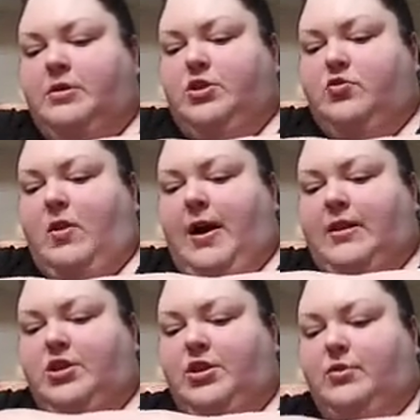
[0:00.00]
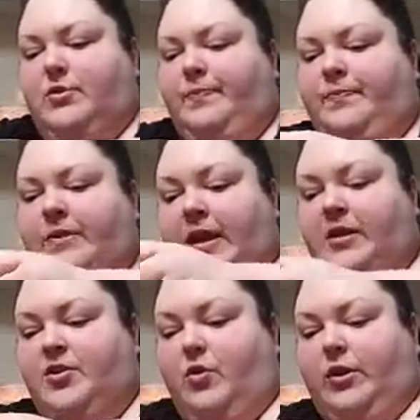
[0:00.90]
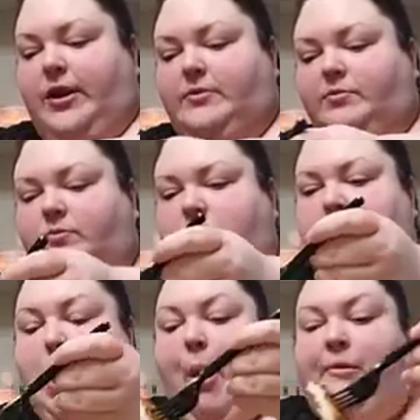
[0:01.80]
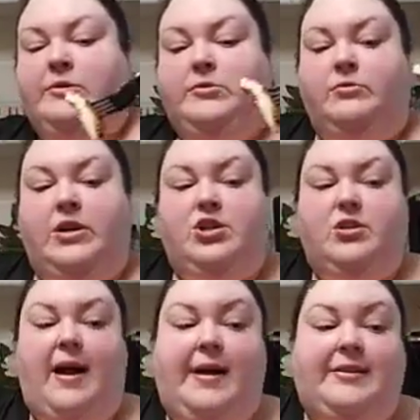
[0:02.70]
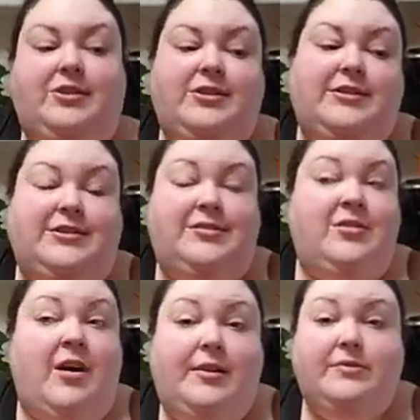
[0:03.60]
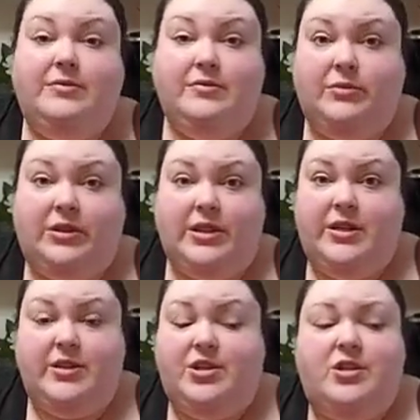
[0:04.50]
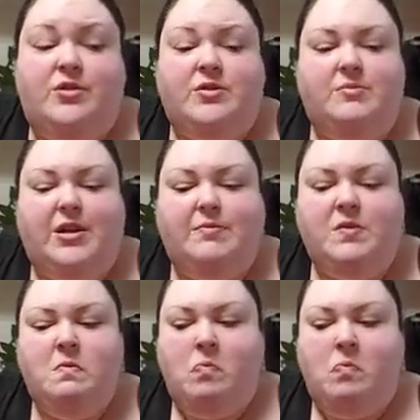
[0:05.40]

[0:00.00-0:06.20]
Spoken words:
trying to ignore it, which, guys, is not really easy to do sometimes.